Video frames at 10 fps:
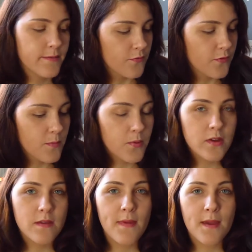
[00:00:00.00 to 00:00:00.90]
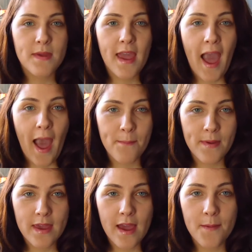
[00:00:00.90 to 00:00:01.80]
For a book that made me happy,